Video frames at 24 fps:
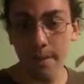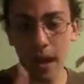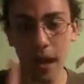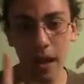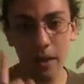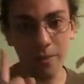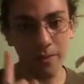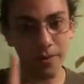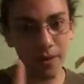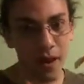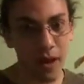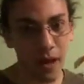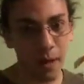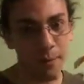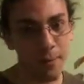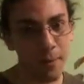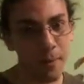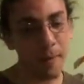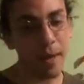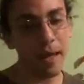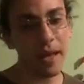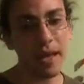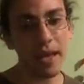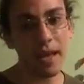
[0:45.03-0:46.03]
I would not
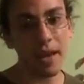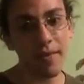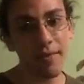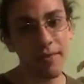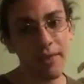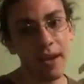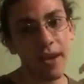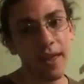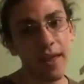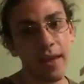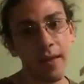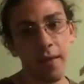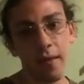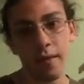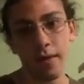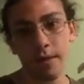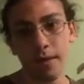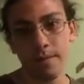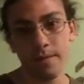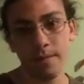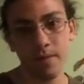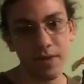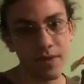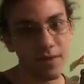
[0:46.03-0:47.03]
be making a video,
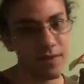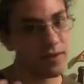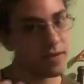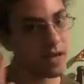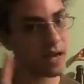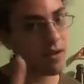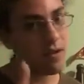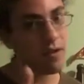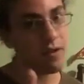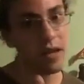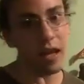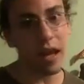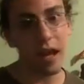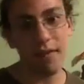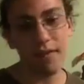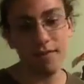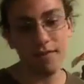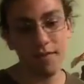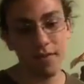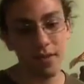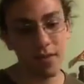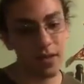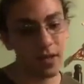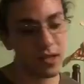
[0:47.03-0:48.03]
and since I already
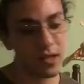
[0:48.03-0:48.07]
have